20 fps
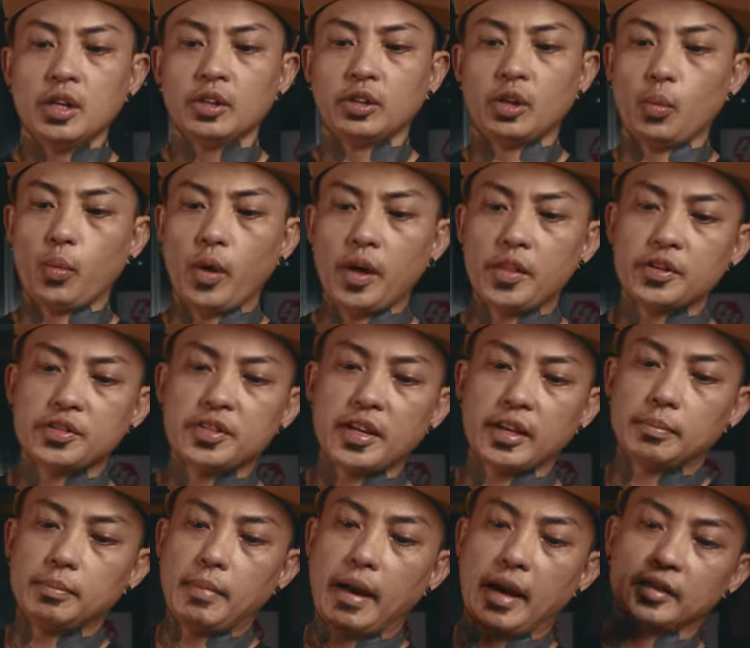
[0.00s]
The
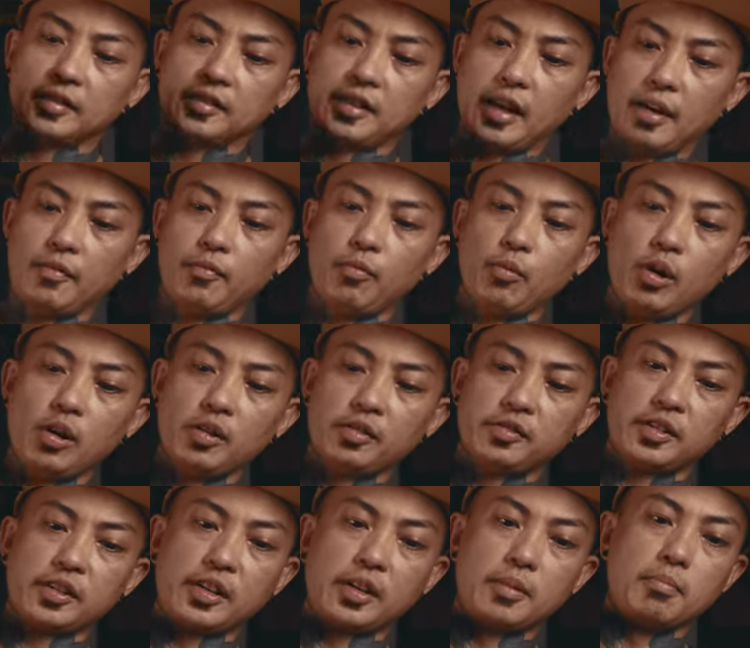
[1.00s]
WeatherTech mats have
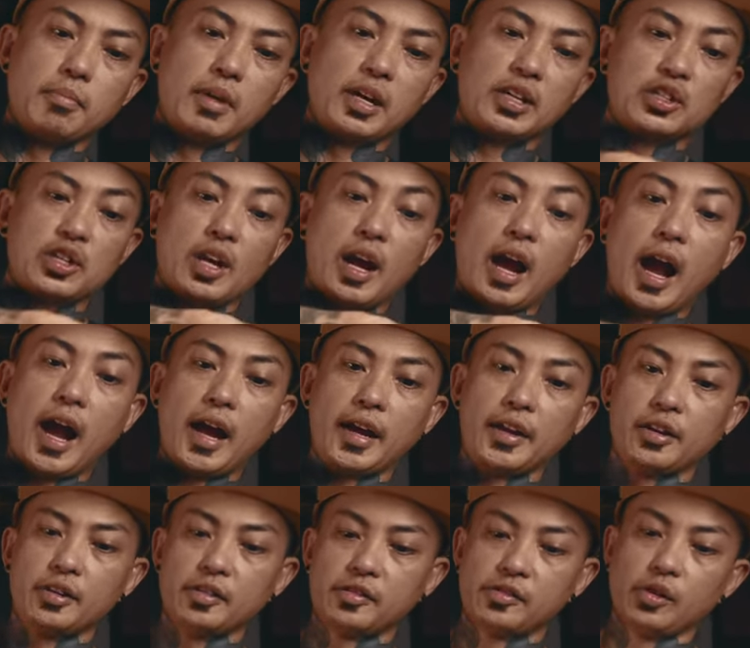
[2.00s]
walls that are much
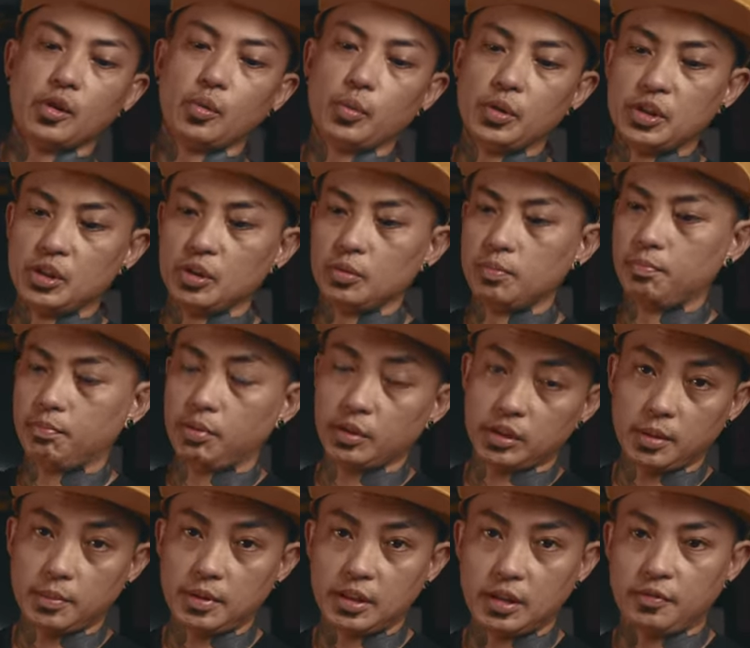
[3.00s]
higher. So when you put
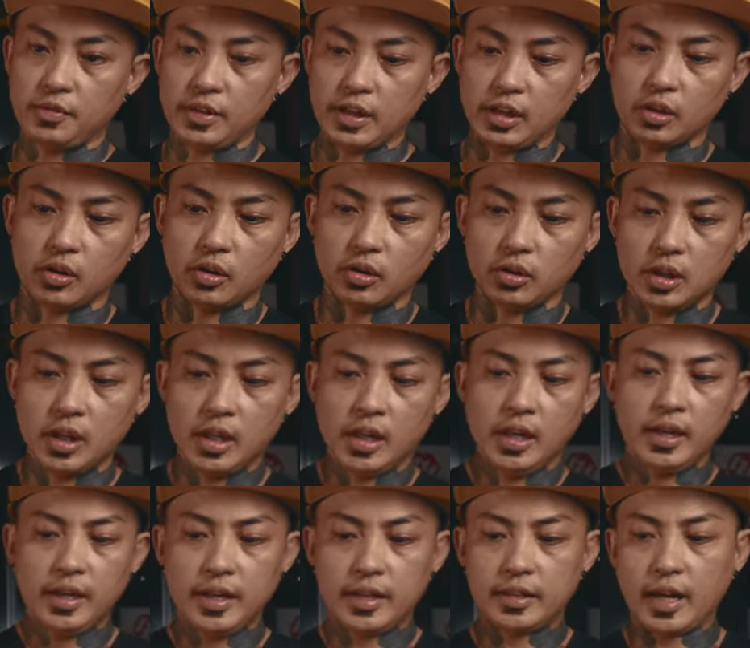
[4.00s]
them in the vehicle,
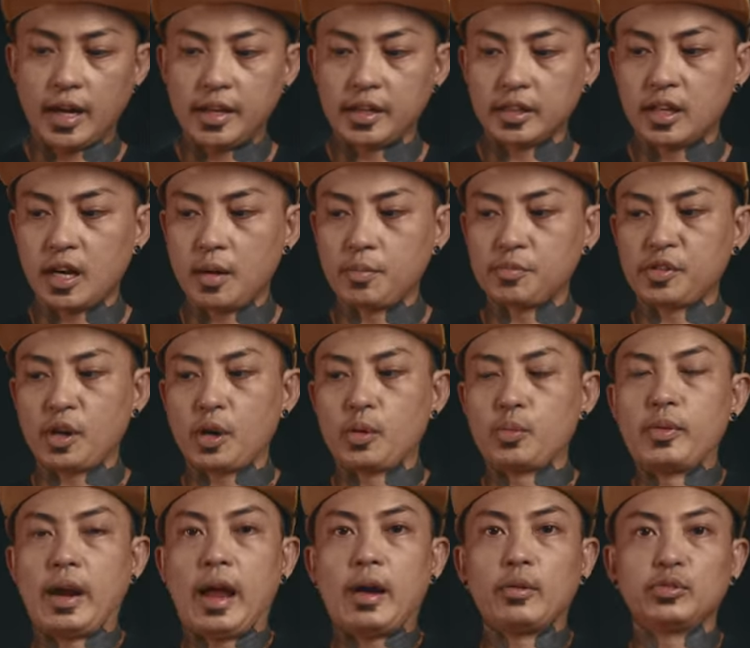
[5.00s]
it kind of comes
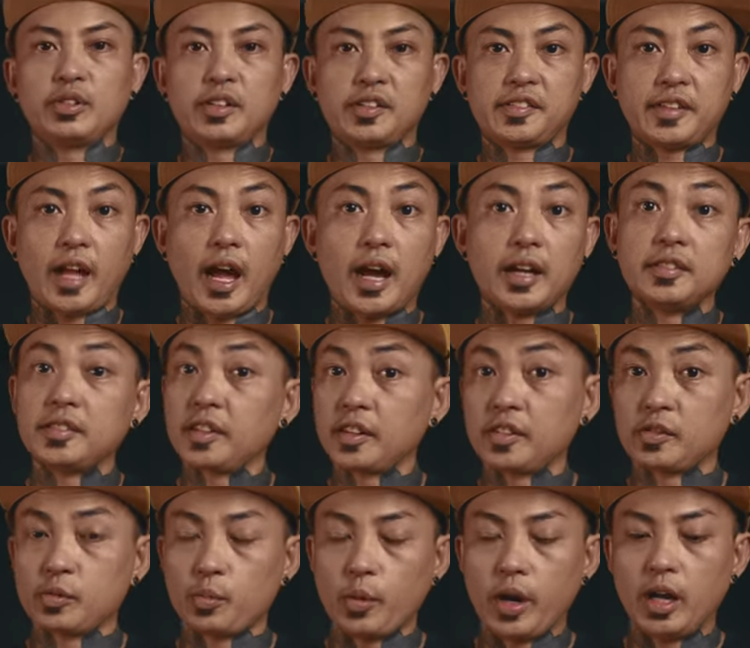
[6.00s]
around the sides
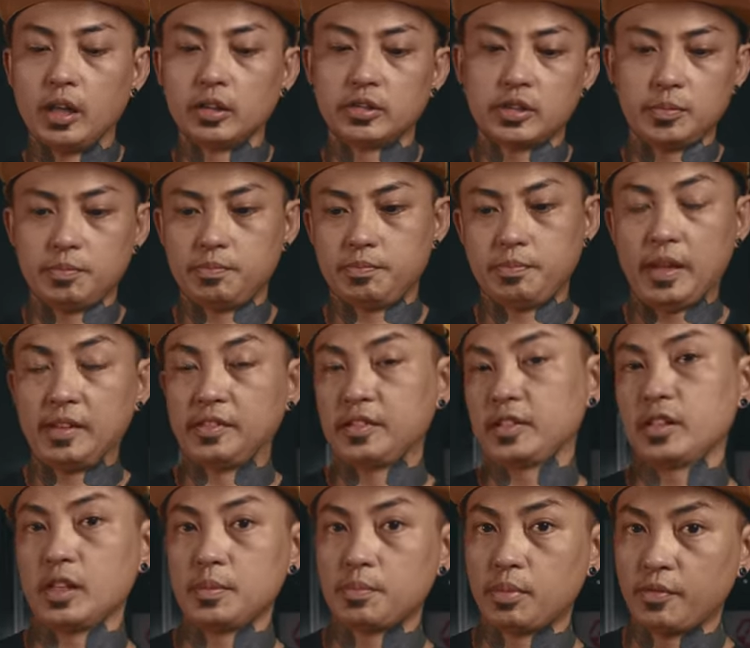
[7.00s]
as well to
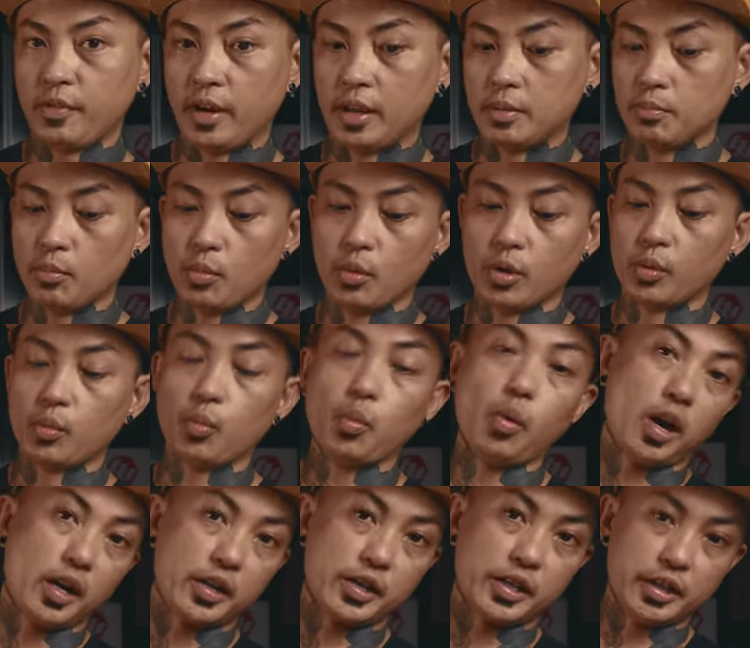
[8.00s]
basically prevent more
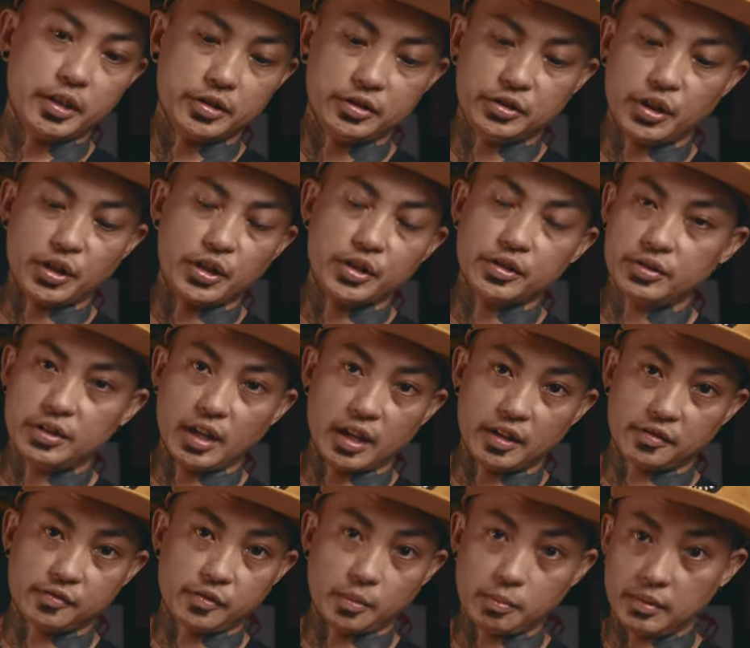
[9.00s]
water, dirt,
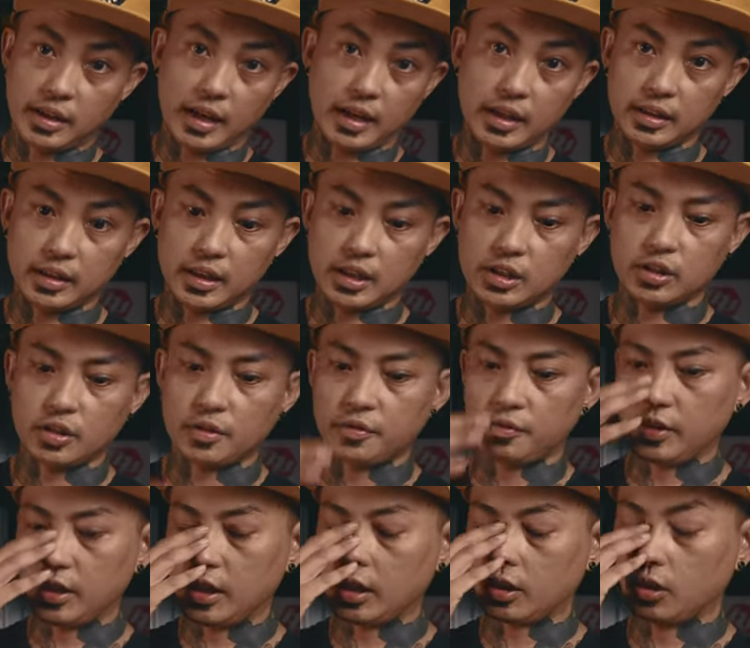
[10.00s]
dust from getting in your
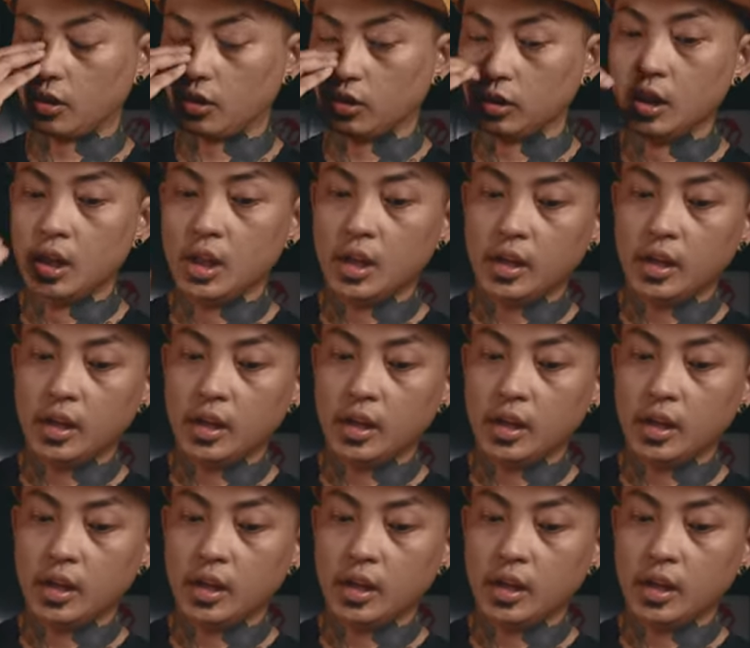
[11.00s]
vehicle